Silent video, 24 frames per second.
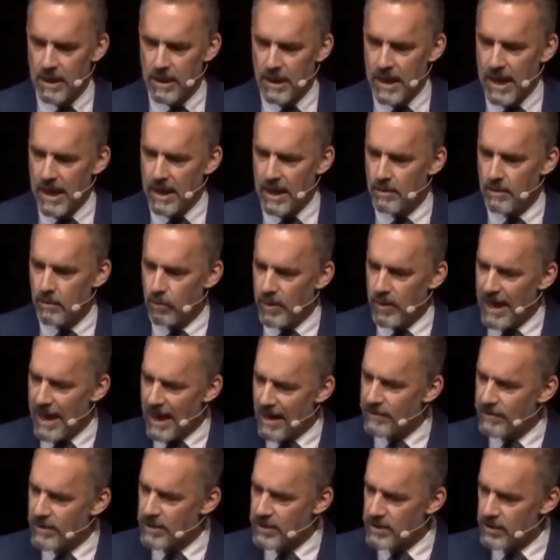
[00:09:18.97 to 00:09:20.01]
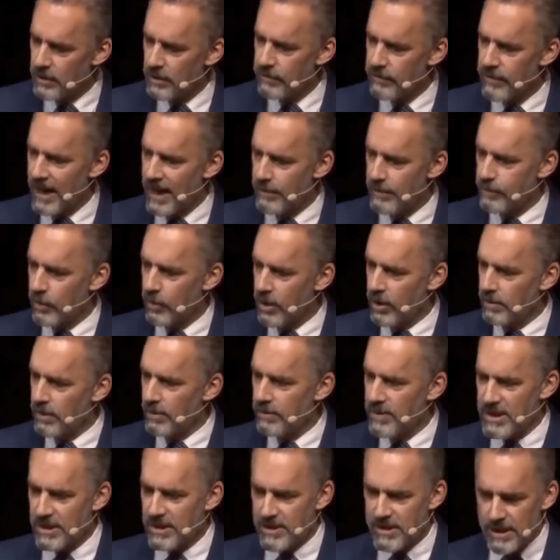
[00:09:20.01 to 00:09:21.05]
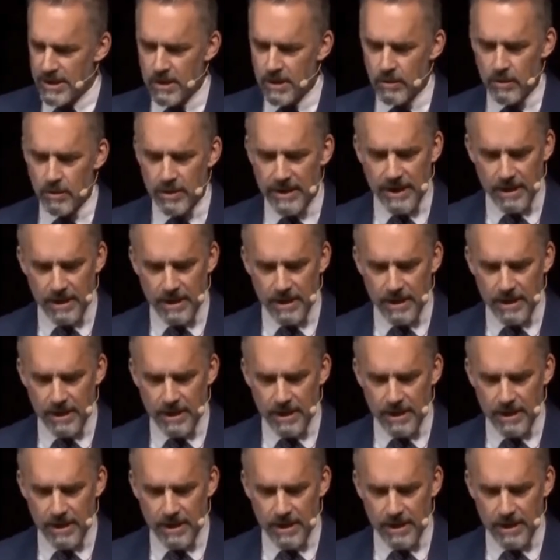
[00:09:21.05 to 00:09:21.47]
And we have to solve that problem continually,